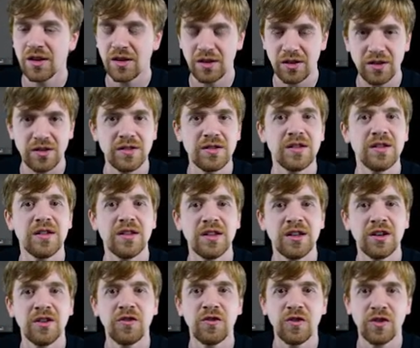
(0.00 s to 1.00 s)

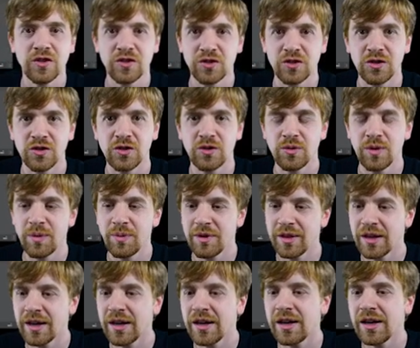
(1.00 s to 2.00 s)
Here for the
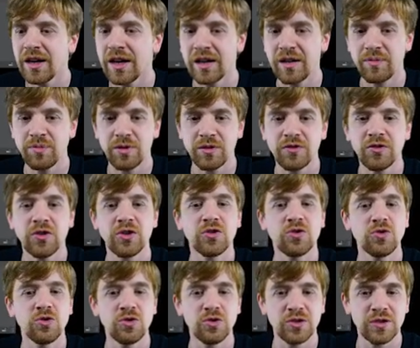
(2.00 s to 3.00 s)
webinar, I prefer
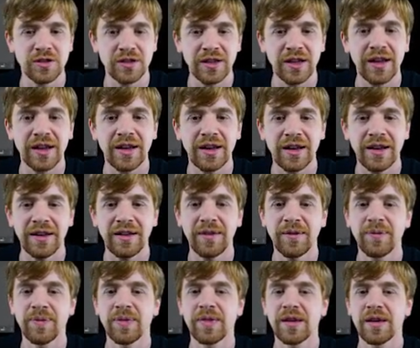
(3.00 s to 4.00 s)
to use directly
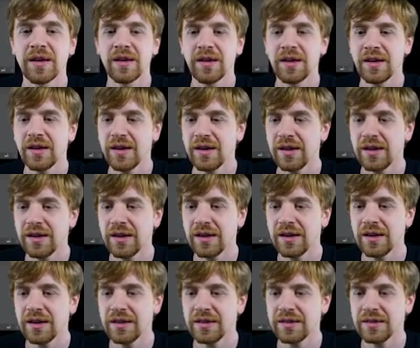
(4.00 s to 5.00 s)

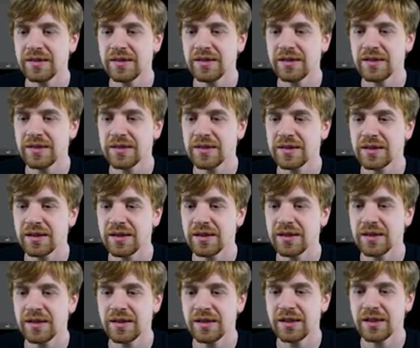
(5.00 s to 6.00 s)
this
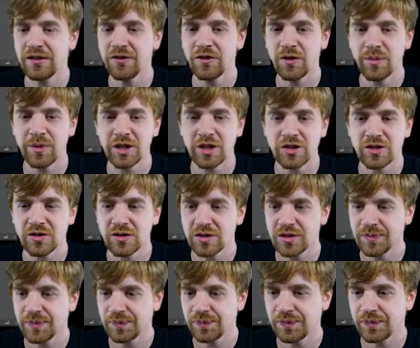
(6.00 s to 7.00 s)
informations.